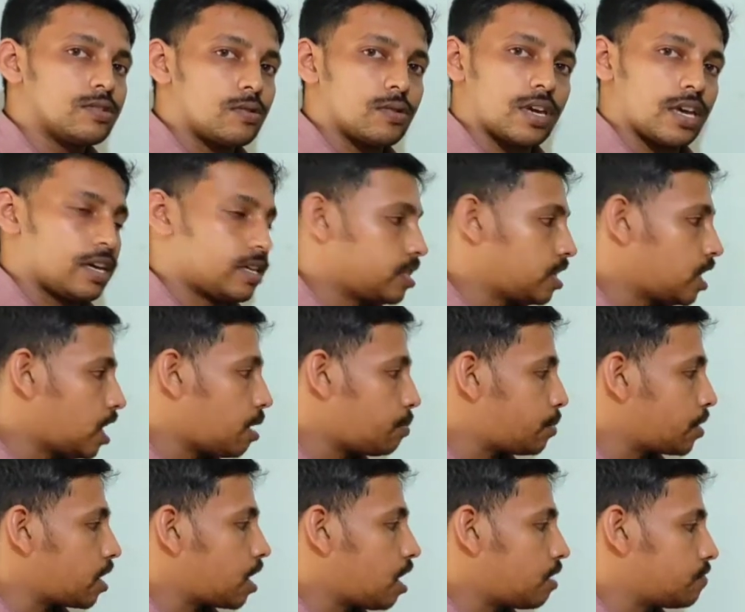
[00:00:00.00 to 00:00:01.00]
Okay, the
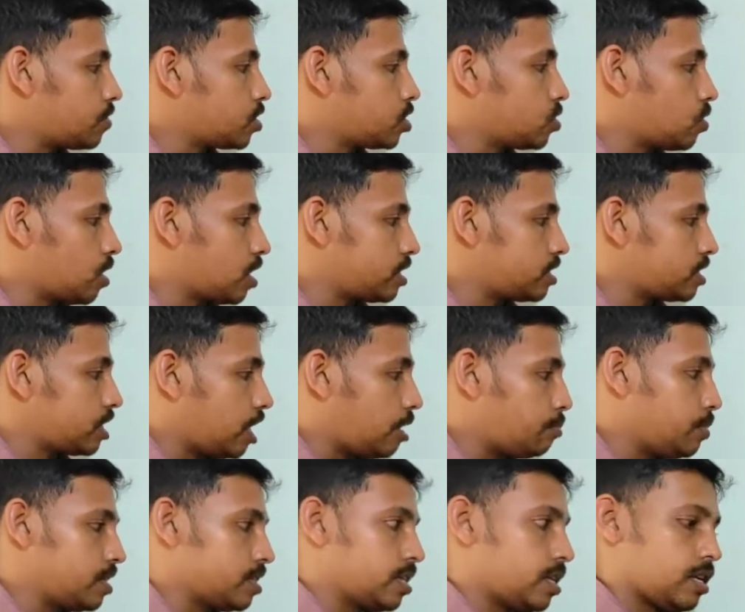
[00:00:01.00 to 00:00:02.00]
upper half is known as
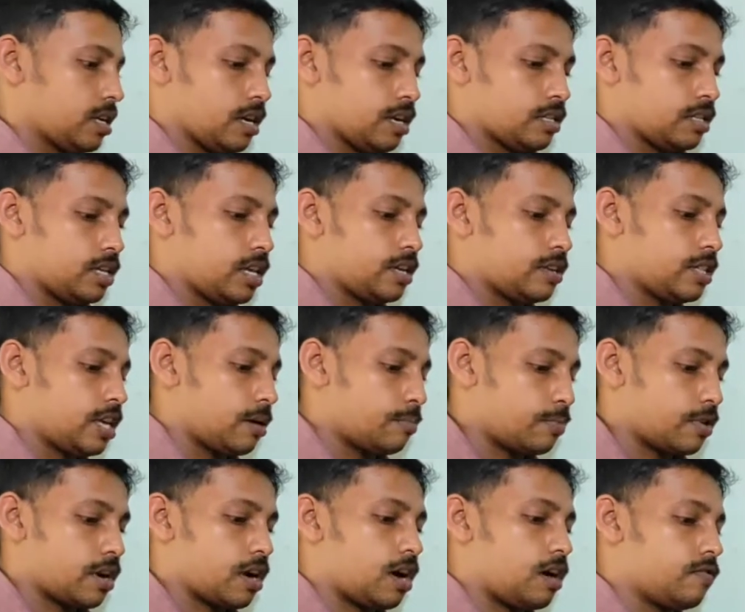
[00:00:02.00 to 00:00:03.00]
epitheca. Here the
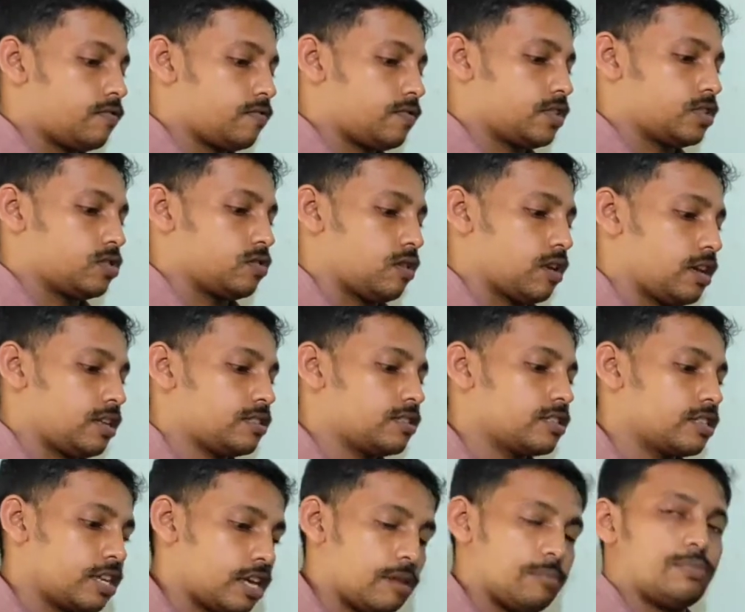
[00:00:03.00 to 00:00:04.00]
upper half is known as
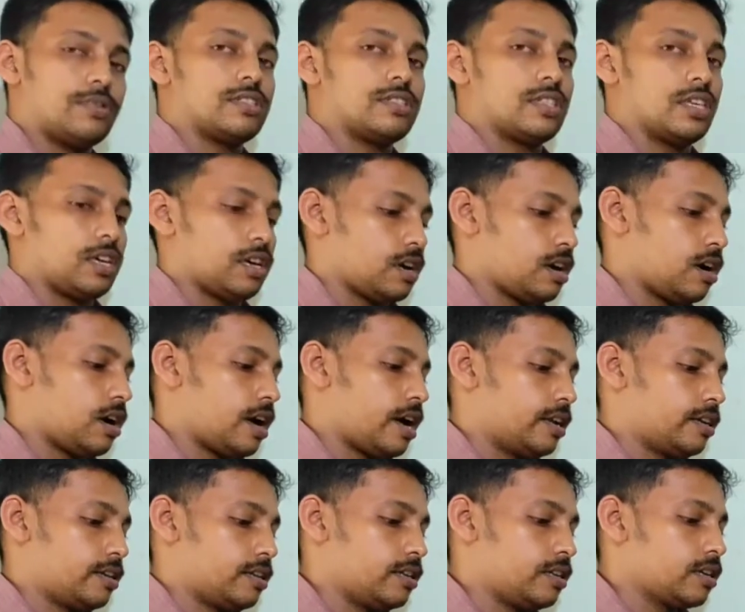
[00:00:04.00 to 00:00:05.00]
epitheca
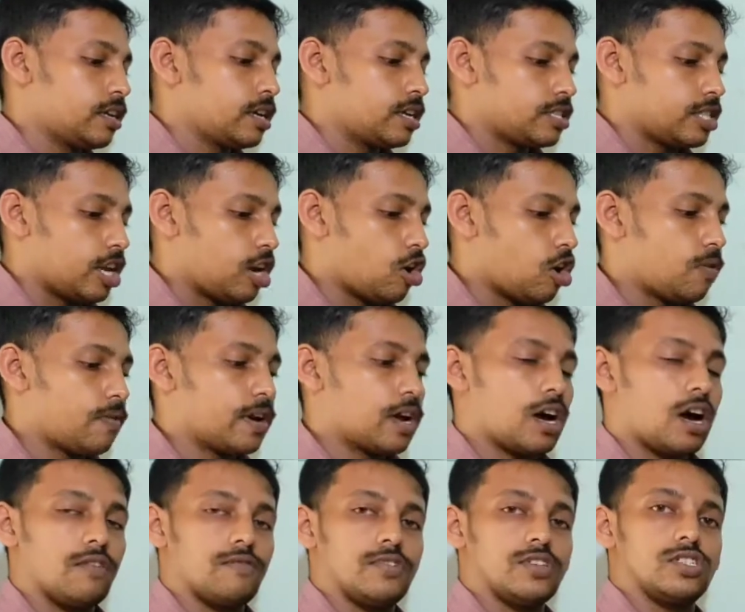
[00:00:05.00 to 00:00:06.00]
and the lower
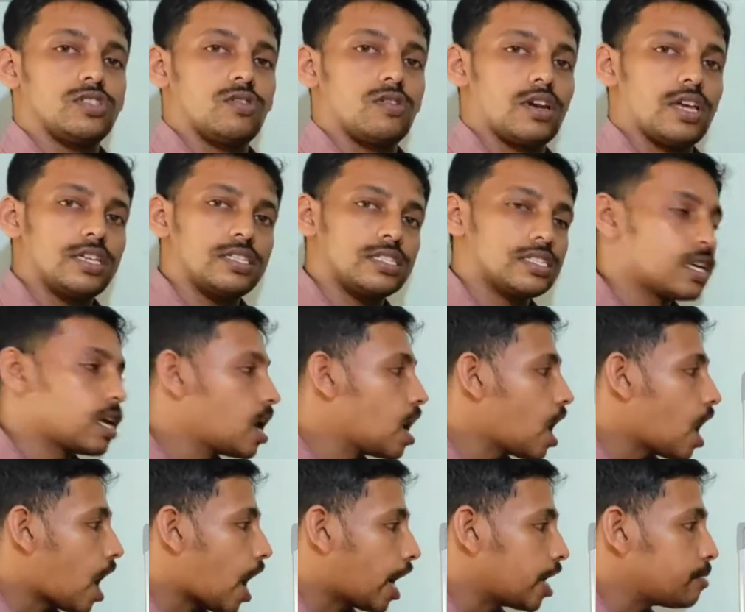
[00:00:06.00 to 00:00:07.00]
half is known as
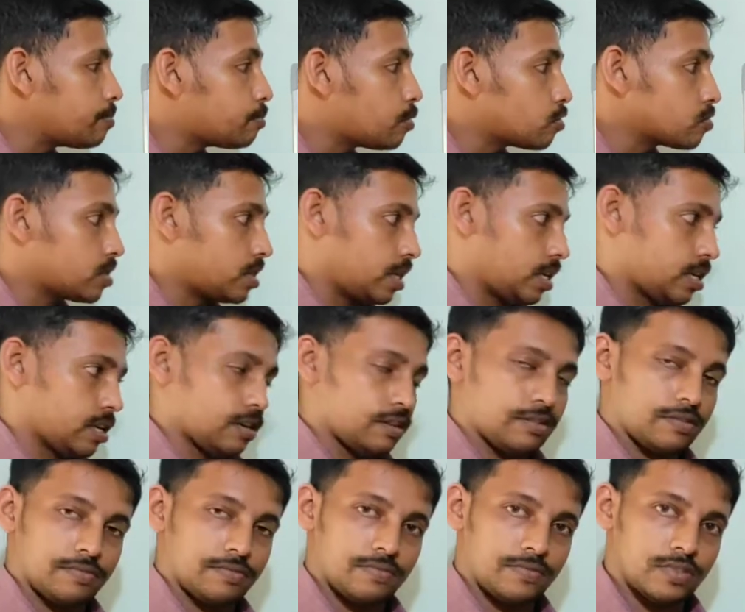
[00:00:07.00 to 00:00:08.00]
hypotheca.
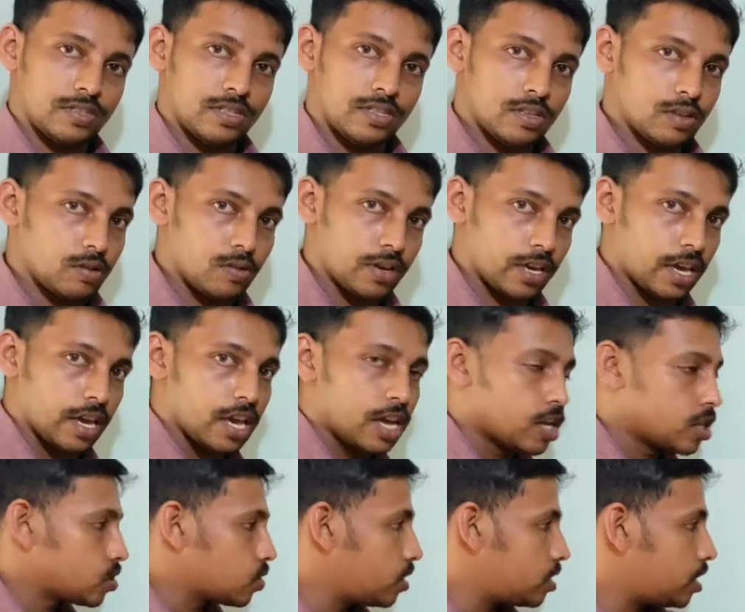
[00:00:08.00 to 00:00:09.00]
Okay,
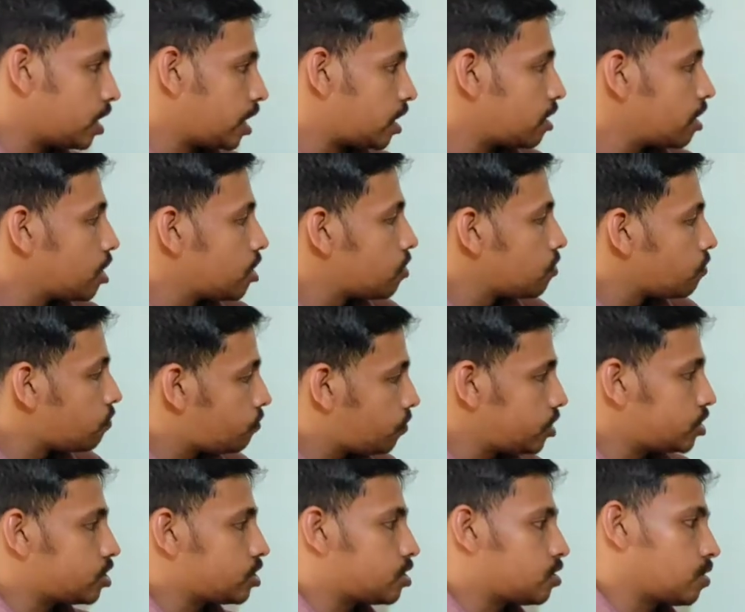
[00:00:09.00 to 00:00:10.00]
so they are
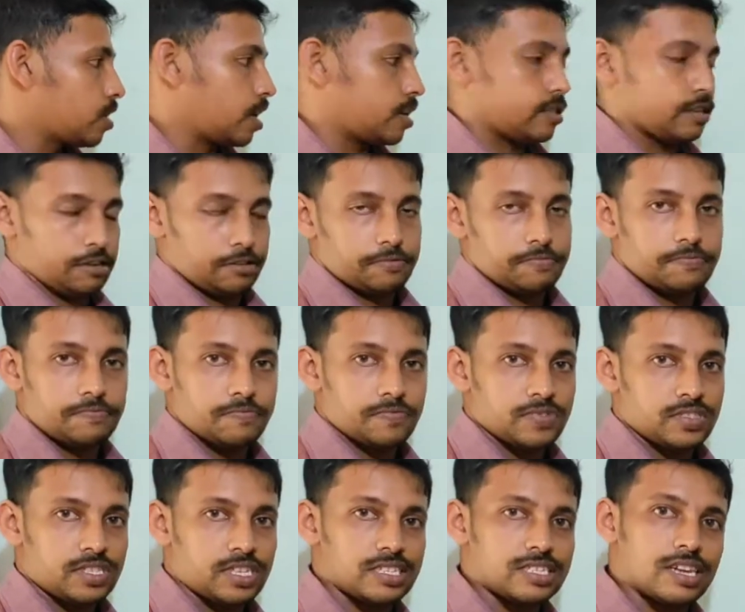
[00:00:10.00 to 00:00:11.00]
fit together
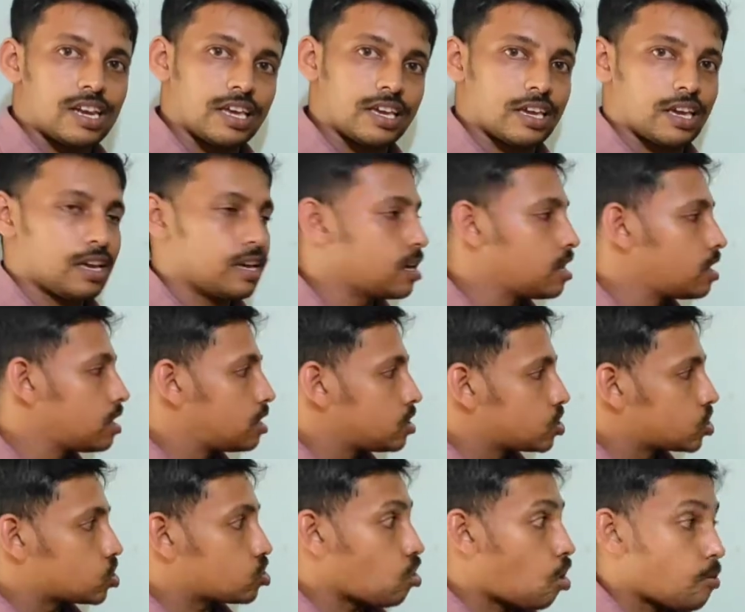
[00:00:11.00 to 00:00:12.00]
just like a
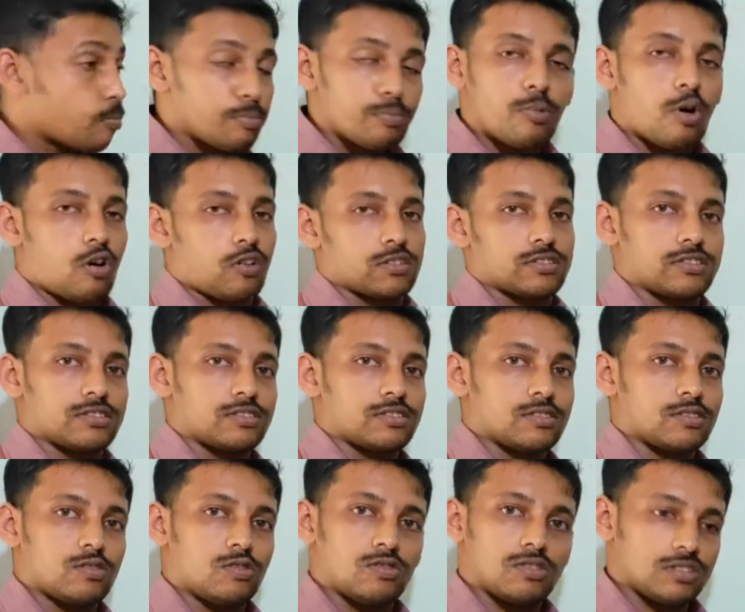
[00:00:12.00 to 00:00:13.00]
soap box
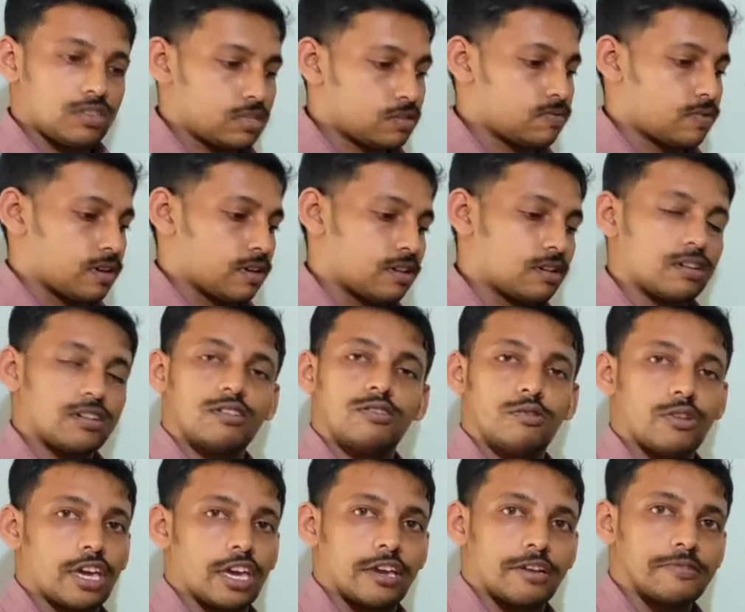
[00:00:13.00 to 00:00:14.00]
or this one.
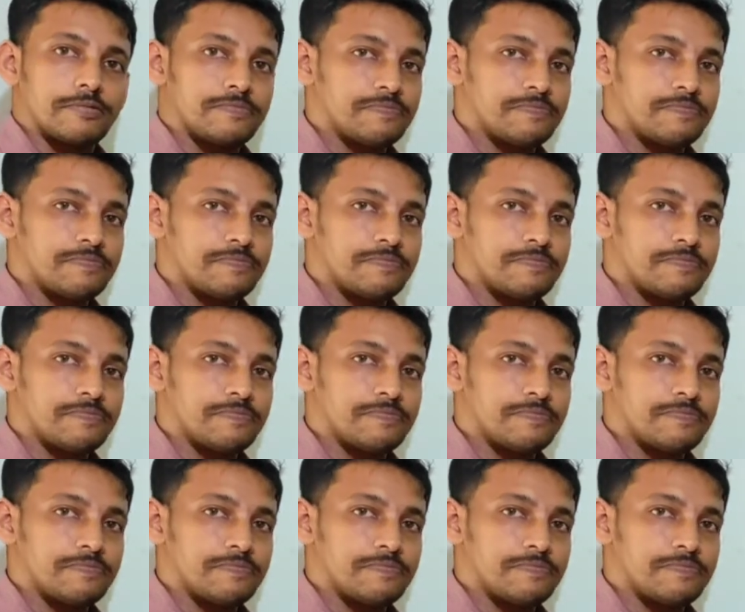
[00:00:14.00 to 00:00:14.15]
Okay,